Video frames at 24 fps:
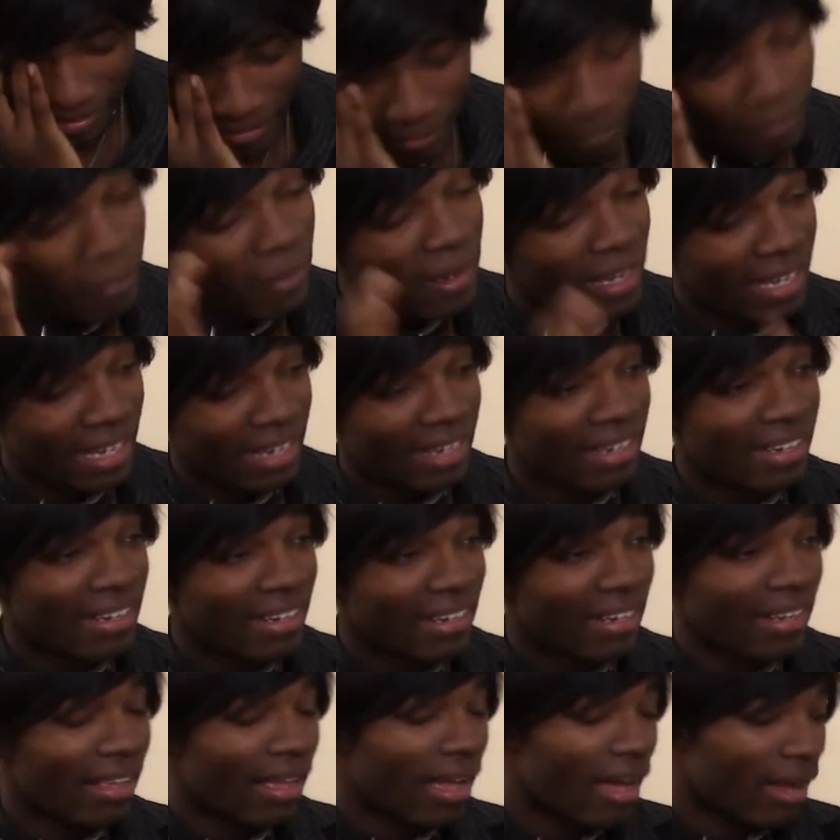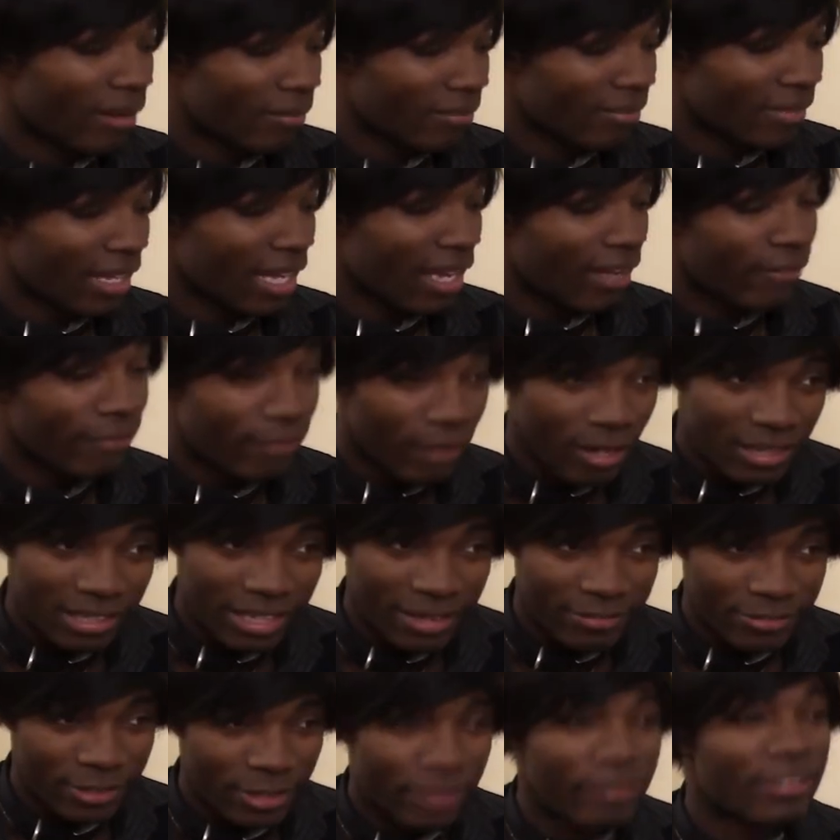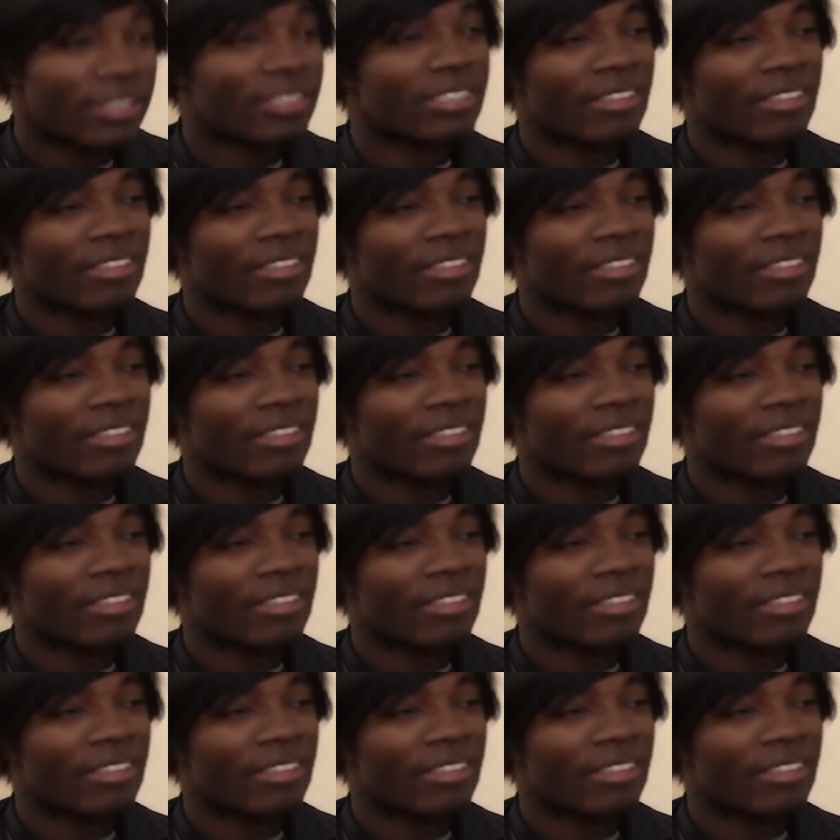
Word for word: But um, a fall left over,